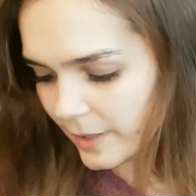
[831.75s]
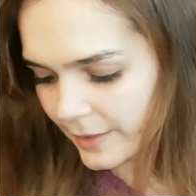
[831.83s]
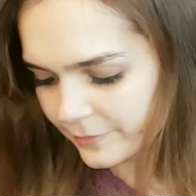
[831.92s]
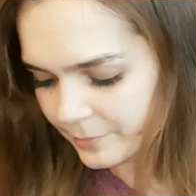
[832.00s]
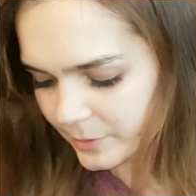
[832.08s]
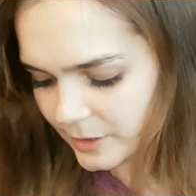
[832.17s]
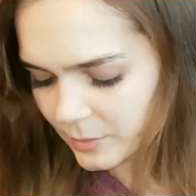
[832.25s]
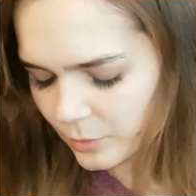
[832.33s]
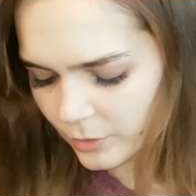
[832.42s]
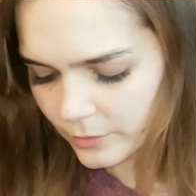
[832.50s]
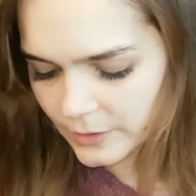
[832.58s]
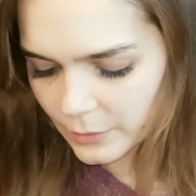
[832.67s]
I've put them
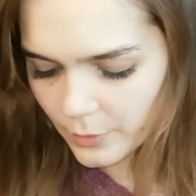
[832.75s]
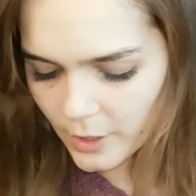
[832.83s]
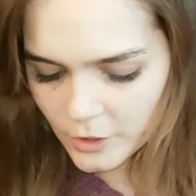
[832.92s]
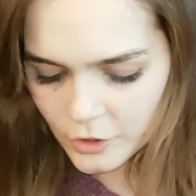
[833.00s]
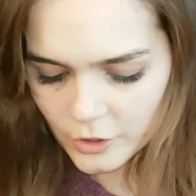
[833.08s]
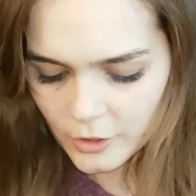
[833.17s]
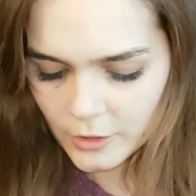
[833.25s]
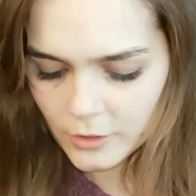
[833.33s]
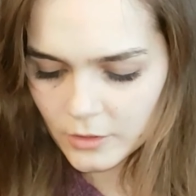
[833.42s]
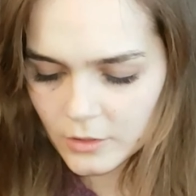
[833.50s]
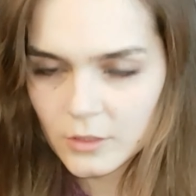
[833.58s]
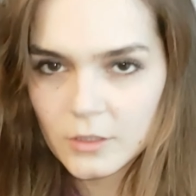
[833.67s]
all in the washer,
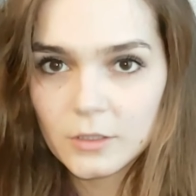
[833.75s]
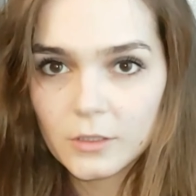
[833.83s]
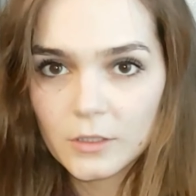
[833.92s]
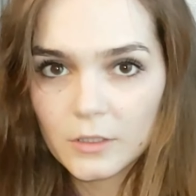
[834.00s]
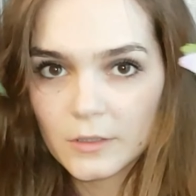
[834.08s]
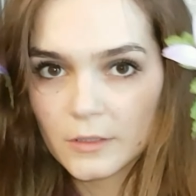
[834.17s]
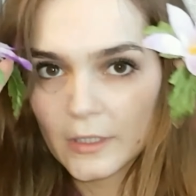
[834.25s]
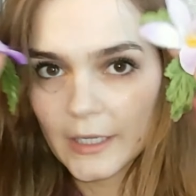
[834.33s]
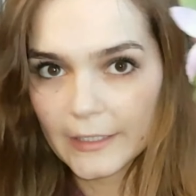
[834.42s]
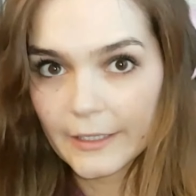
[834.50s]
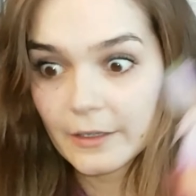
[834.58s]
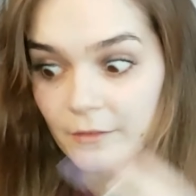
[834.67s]

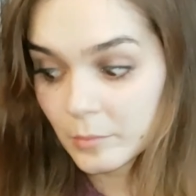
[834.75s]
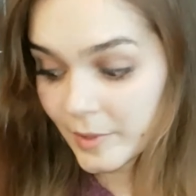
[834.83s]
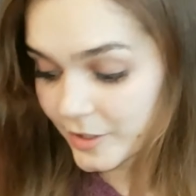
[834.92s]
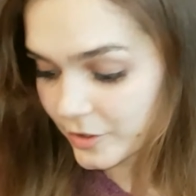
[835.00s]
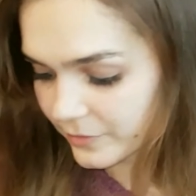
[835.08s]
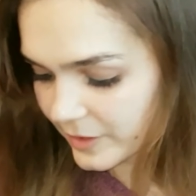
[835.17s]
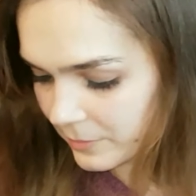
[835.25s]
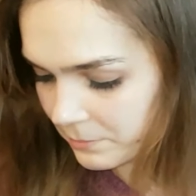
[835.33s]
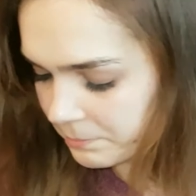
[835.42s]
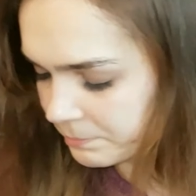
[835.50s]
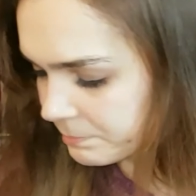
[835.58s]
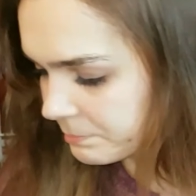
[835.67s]
and I have a bunch of
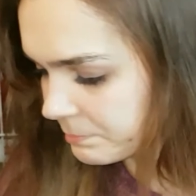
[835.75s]
them.